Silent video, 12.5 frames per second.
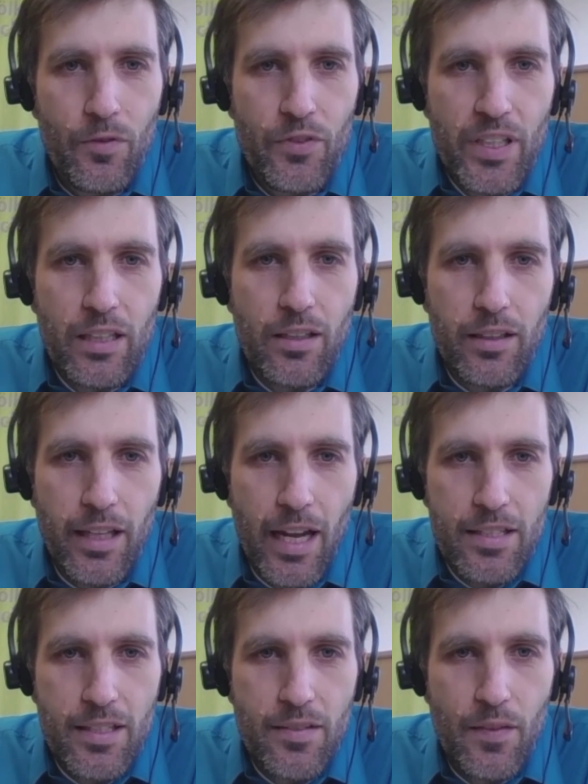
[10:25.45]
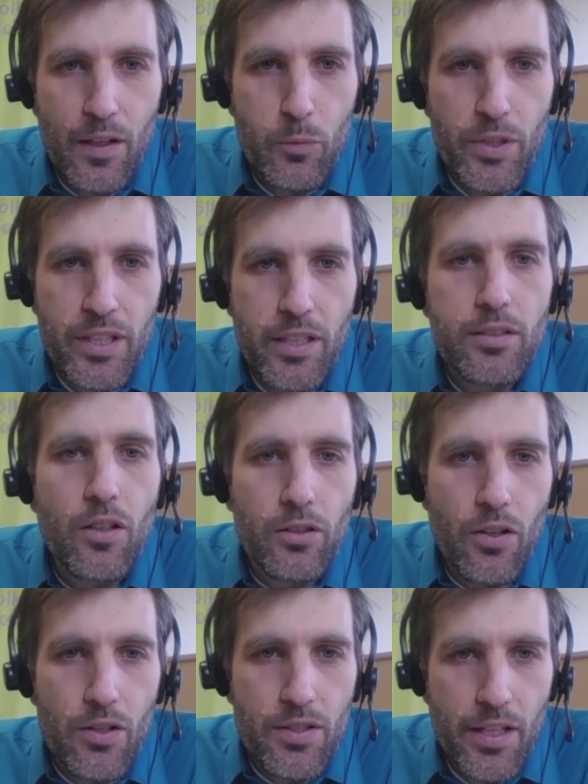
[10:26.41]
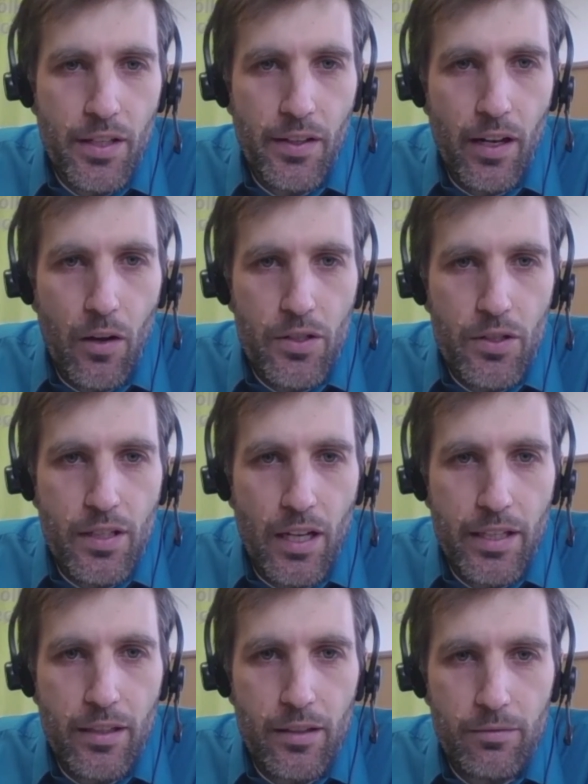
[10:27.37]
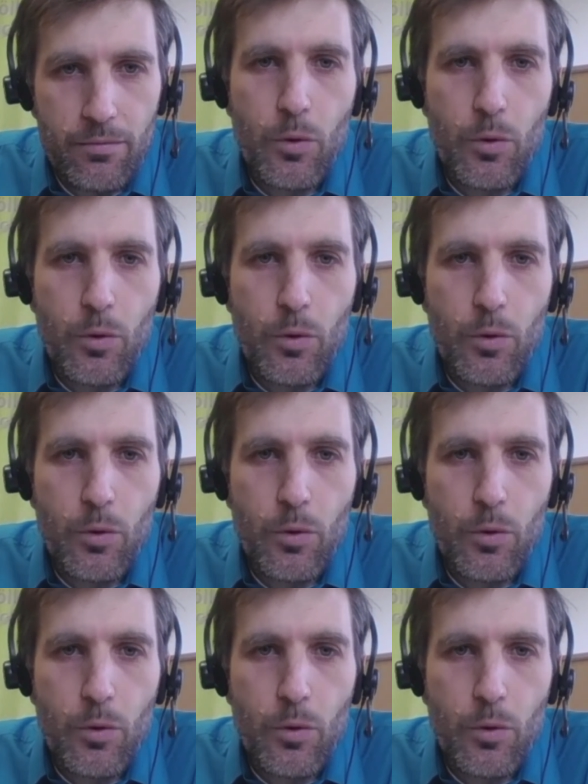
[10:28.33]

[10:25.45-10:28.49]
vehicle classes that we did not consider in our study.